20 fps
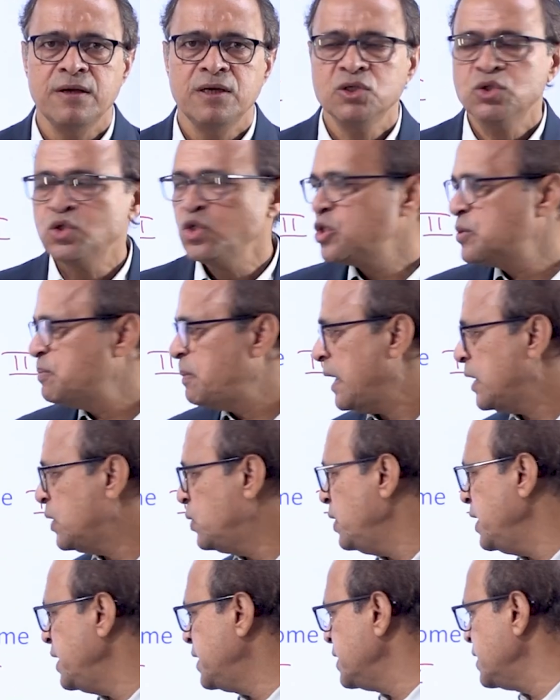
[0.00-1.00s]
So
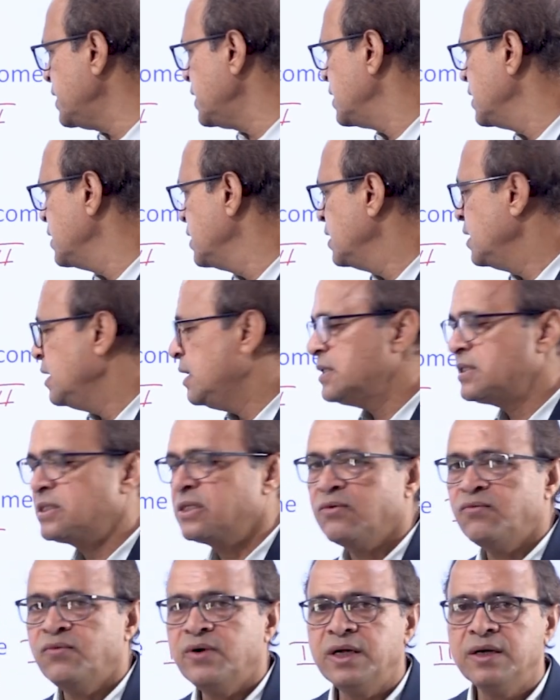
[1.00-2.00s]
speculator is the
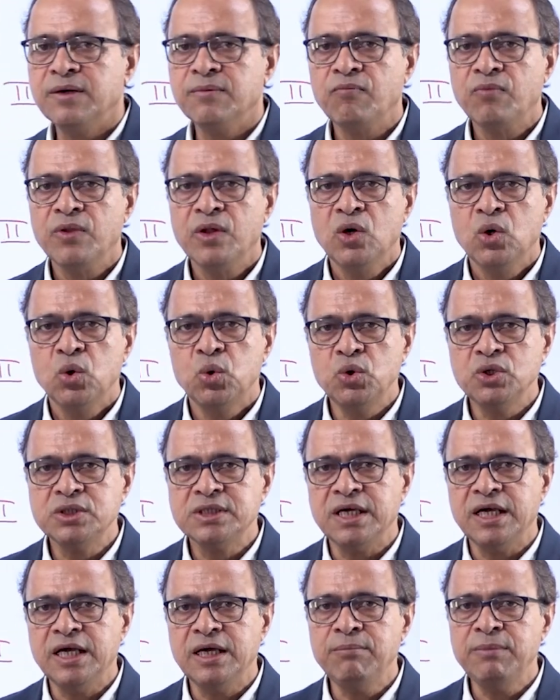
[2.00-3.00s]
one who is
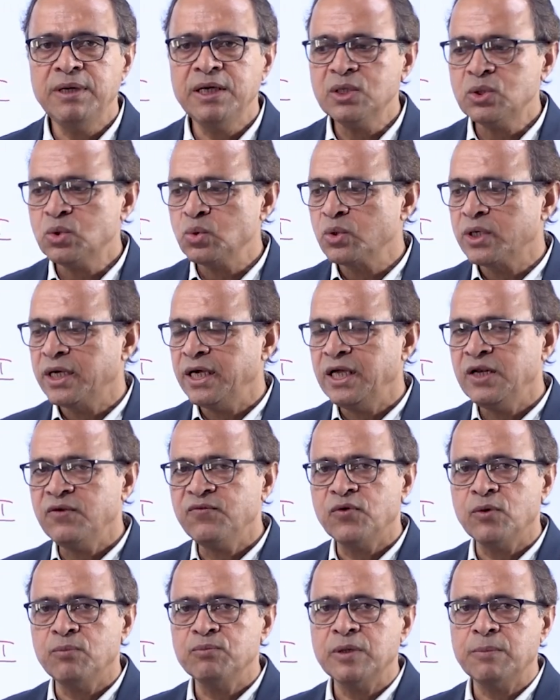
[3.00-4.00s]
aiming to gain
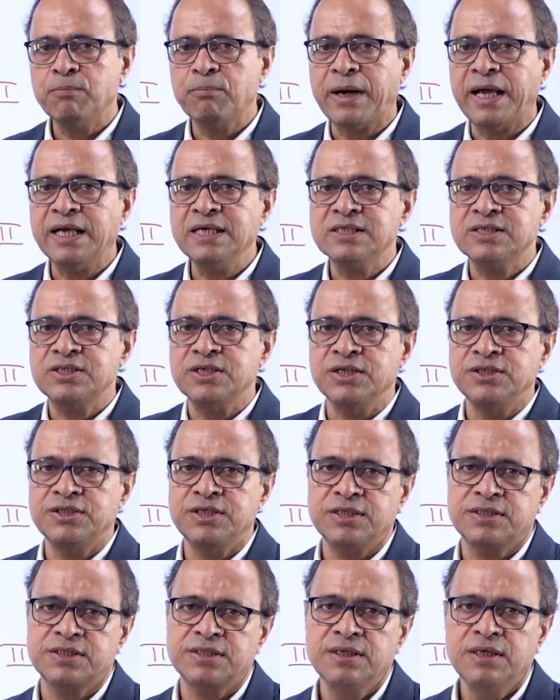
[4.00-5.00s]
from the price
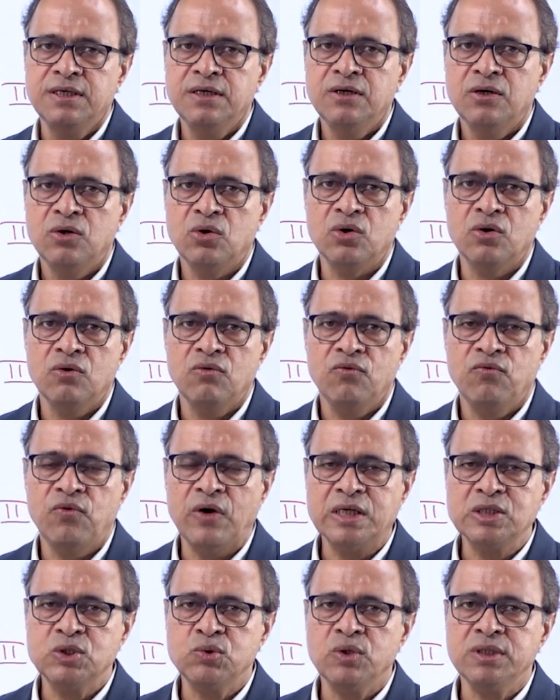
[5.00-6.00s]
changes or
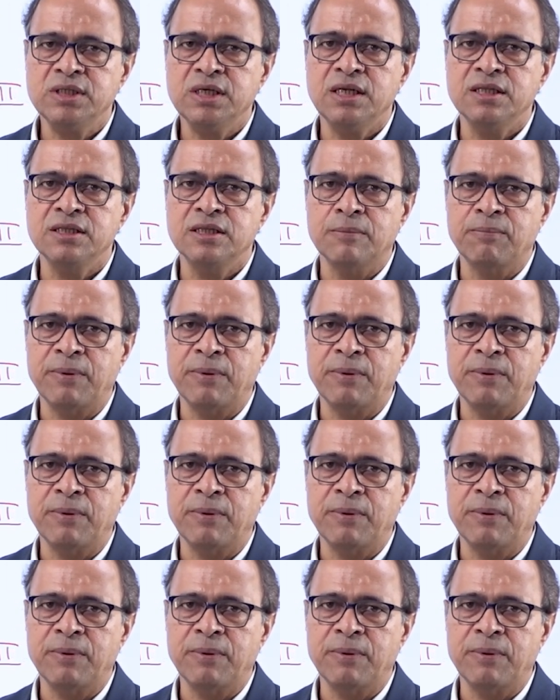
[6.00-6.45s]
fluctuation in the